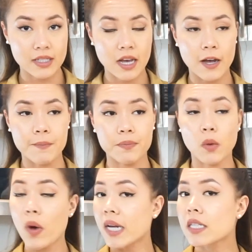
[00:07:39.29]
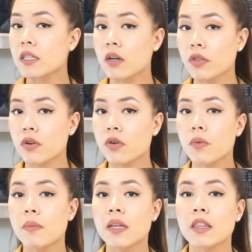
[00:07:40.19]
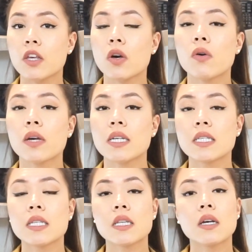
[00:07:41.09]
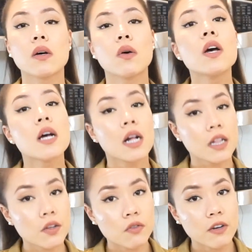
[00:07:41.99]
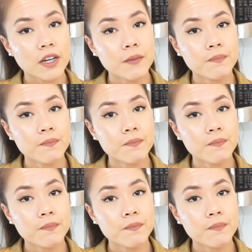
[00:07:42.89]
The white is cooked through, but the yolk is still a little runny.